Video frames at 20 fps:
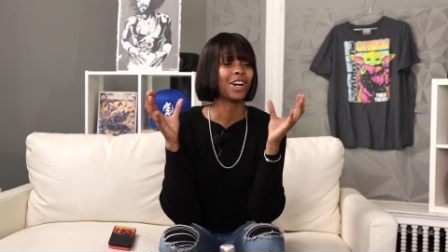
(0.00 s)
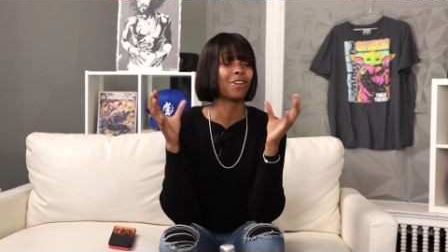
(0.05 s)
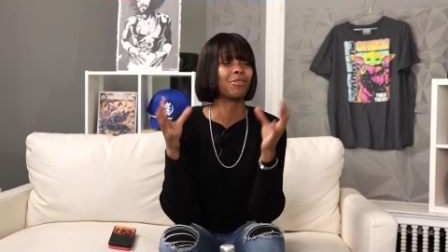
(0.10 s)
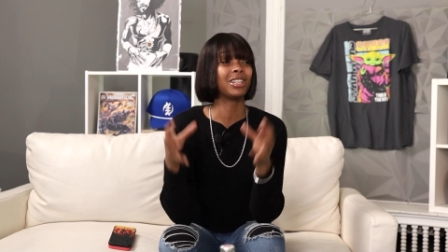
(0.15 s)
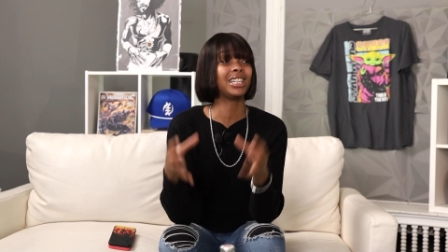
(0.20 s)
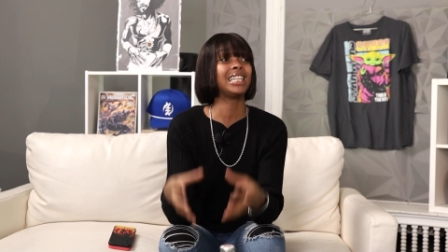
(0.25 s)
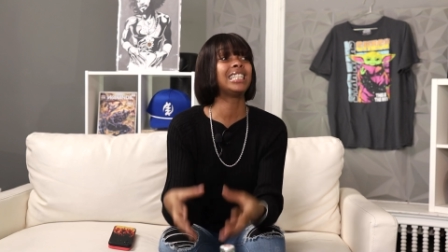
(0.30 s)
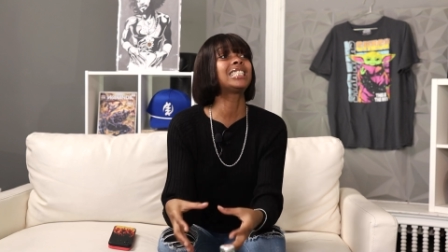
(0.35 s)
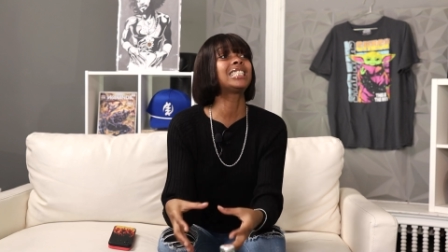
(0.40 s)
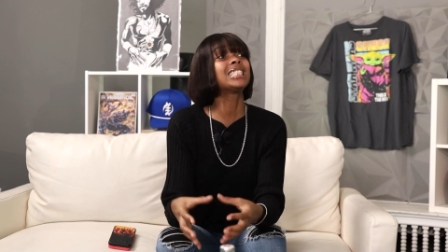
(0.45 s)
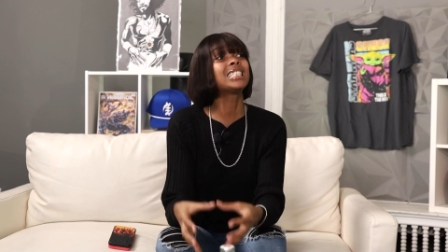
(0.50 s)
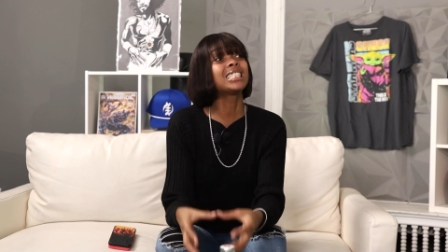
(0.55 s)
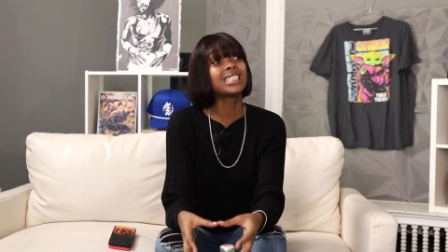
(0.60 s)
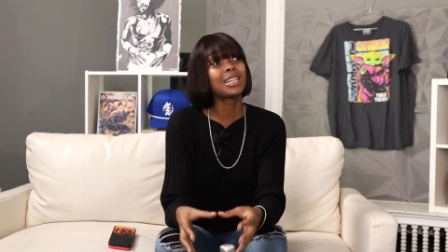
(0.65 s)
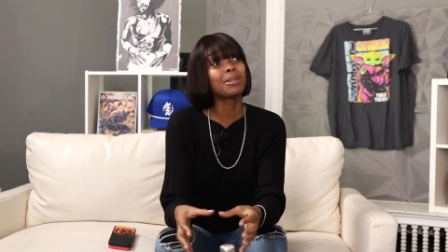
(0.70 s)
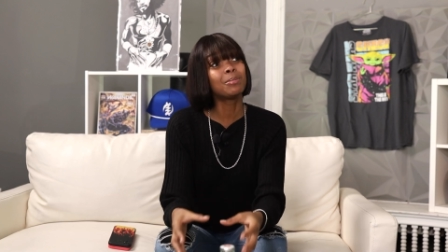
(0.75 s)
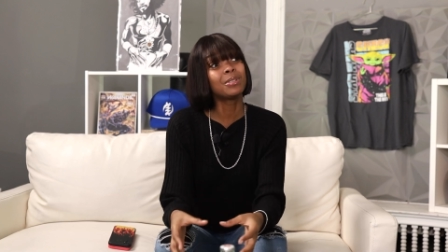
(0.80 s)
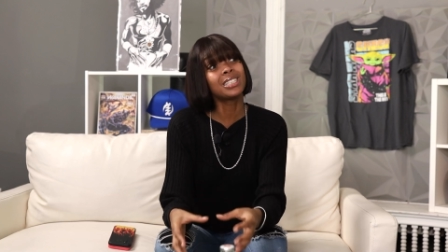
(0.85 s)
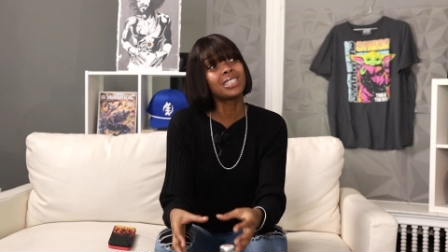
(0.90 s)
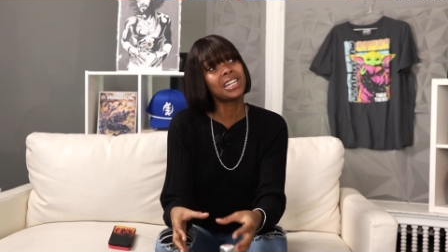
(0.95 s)

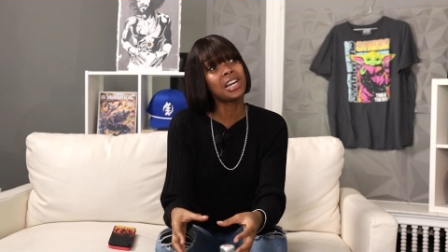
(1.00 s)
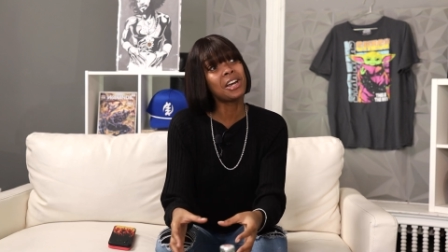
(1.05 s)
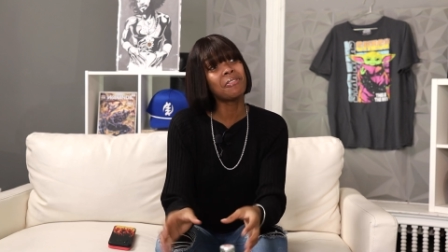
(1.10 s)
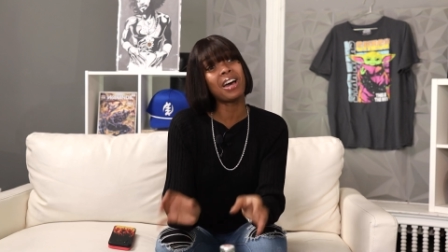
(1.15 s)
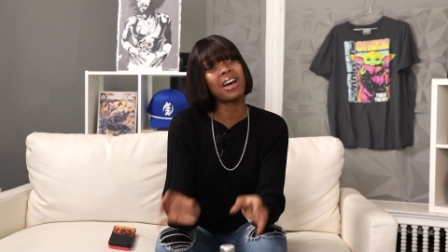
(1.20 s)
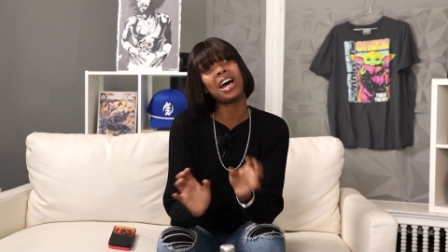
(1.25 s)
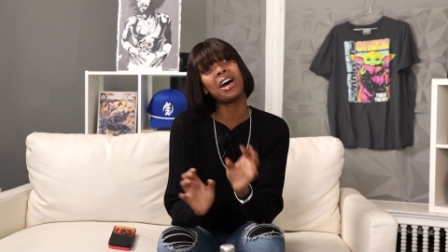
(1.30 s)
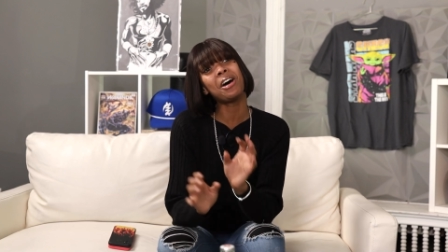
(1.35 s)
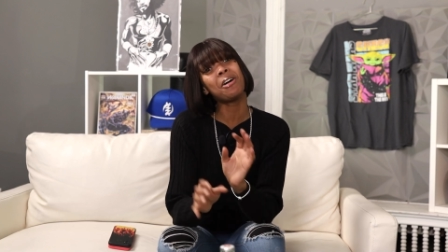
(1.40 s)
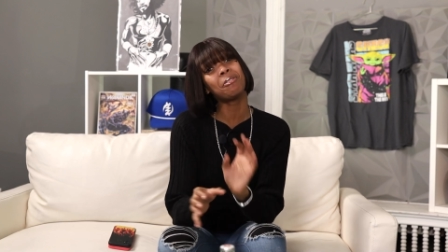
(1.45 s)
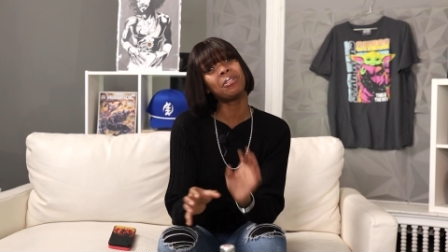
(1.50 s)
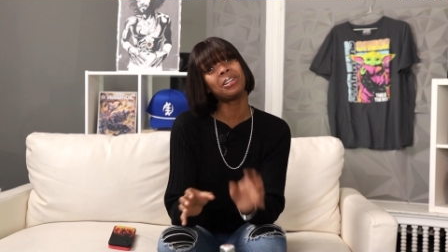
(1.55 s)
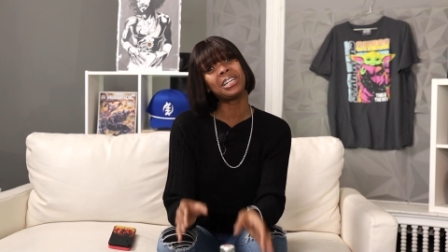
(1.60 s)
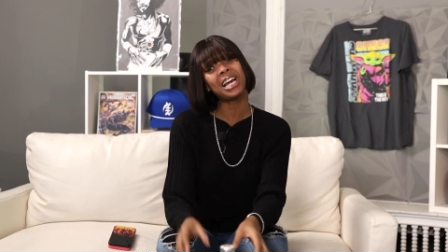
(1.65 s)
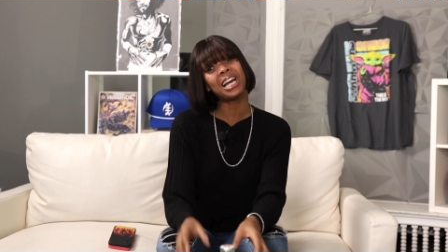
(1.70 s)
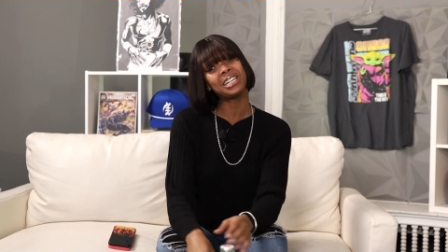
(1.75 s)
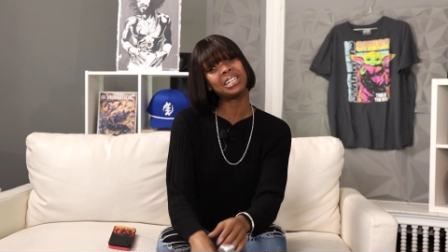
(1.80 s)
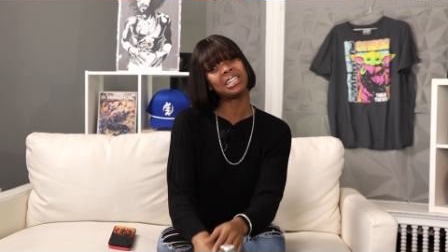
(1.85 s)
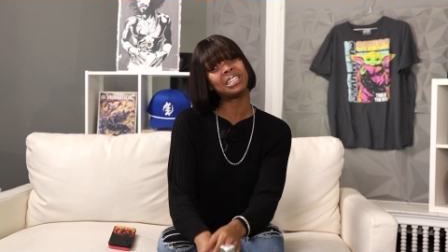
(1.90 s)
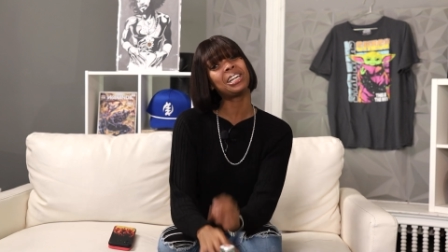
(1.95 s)
relationship and stuff, I don't really
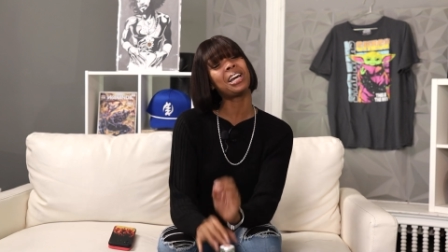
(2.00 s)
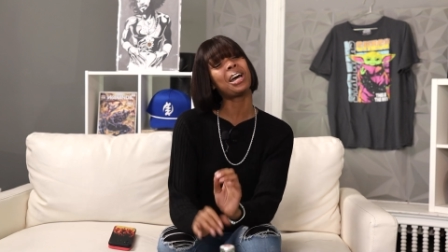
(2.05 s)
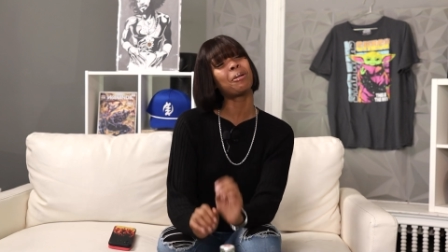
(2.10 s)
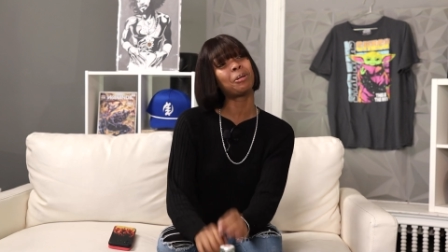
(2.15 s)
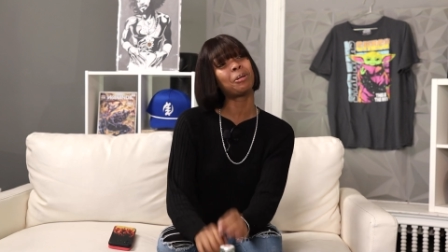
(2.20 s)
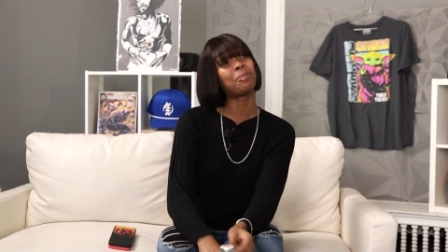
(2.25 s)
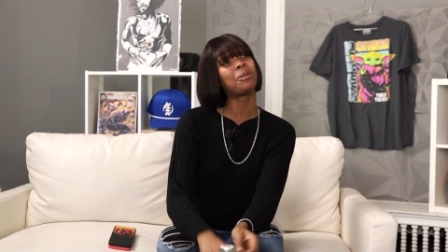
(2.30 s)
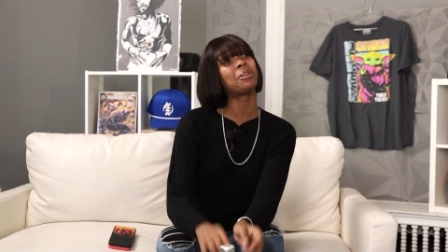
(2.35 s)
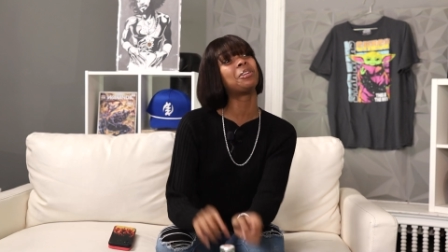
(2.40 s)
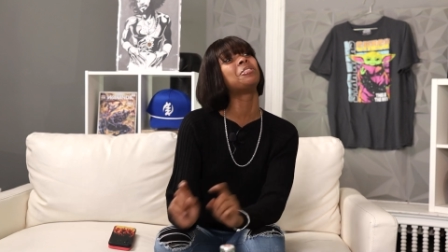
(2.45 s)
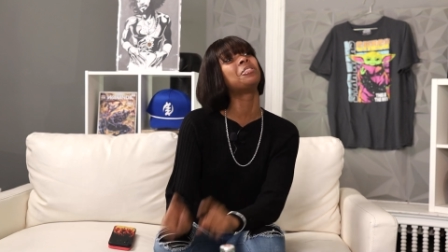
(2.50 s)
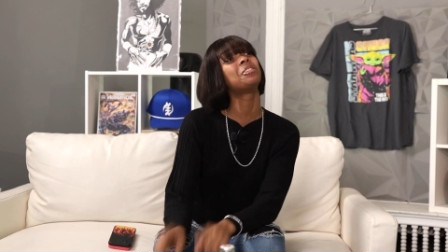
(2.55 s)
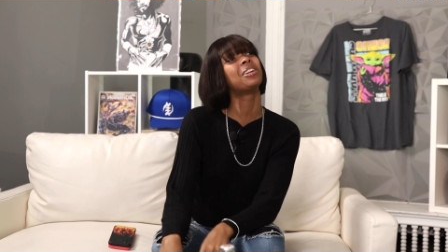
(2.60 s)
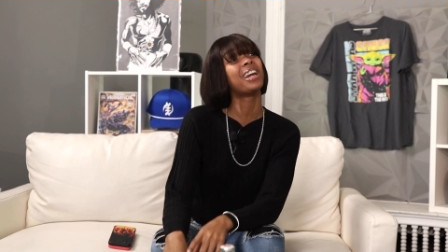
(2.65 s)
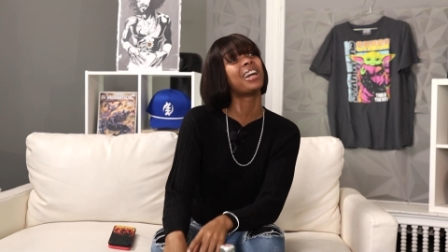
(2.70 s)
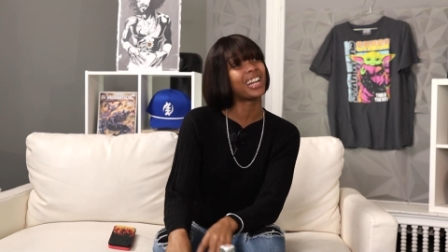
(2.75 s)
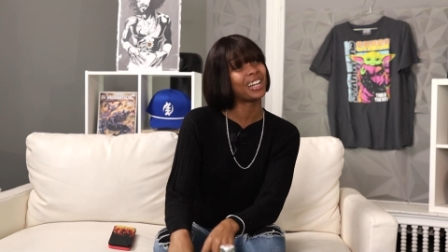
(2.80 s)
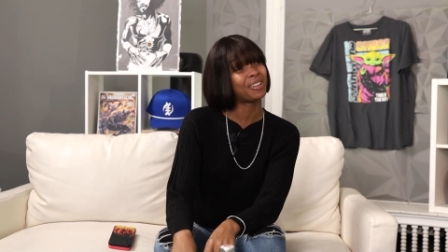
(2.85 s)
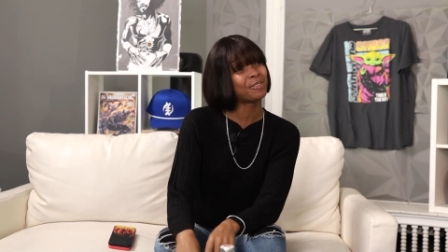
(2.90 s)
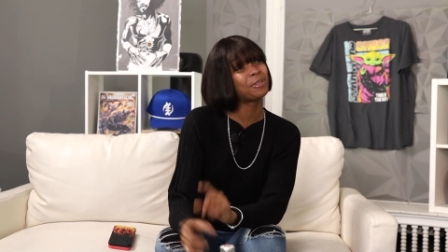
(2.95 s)
got the time to put into
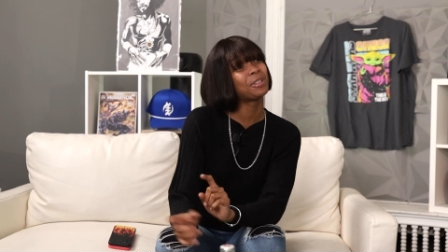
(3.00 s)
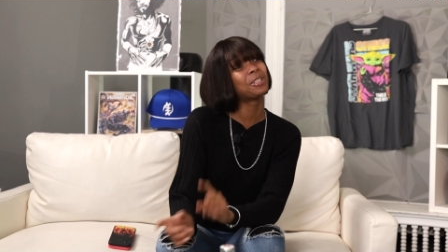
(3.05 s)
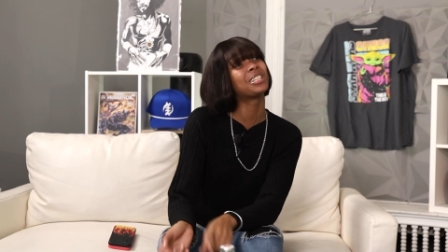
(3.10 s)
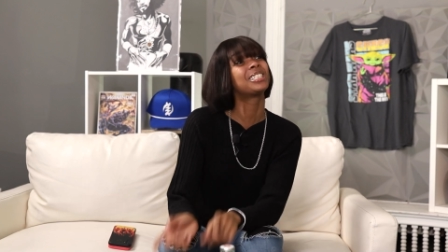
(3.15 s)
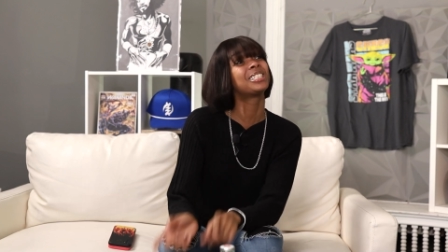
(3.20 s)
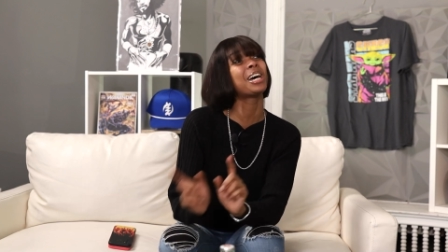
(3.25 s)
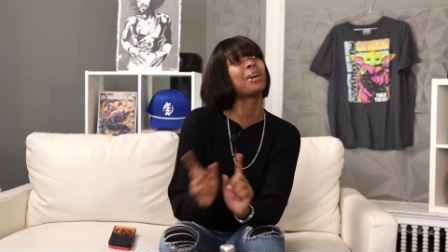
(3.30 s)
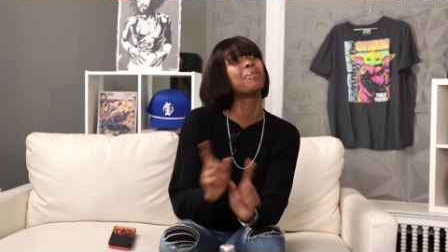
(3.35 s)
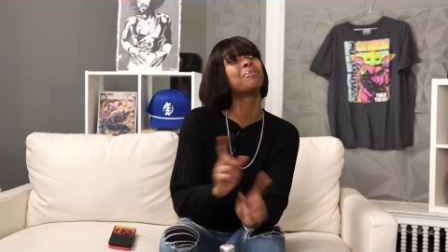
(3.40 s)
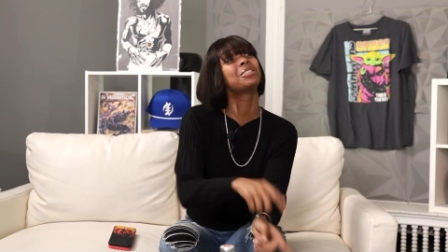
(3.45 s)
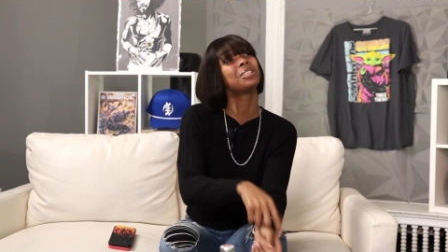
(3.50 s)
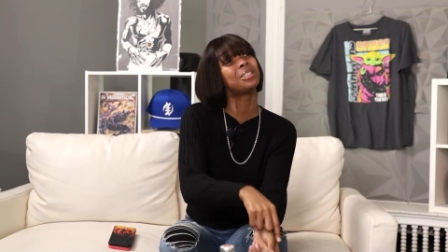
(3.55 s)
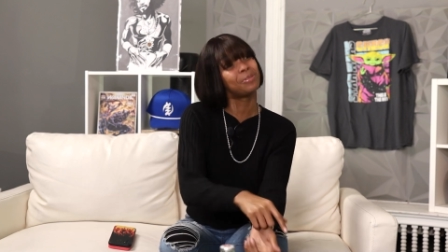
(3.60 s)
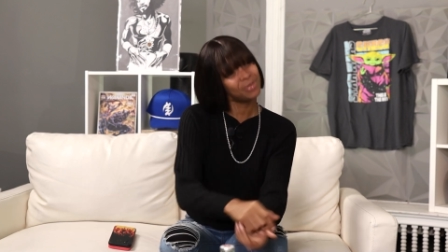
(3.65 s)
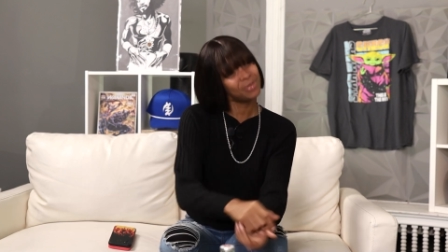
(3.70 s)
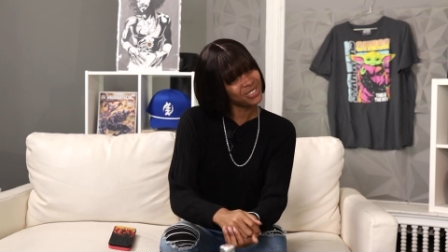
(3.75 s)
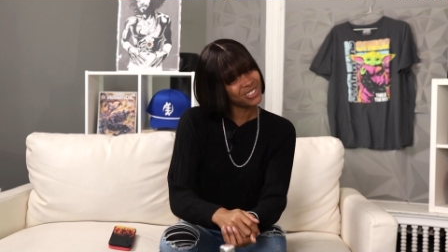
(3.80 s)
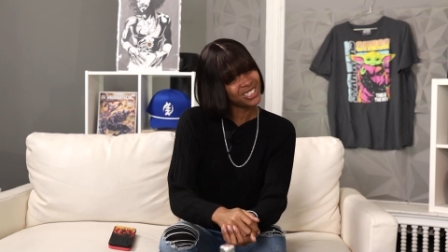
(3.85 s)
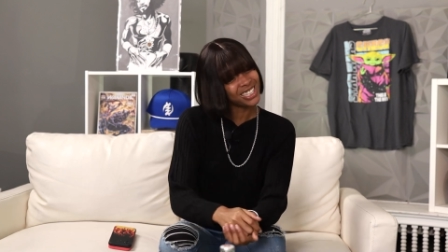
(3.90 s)
that. I'm putting the time into the music.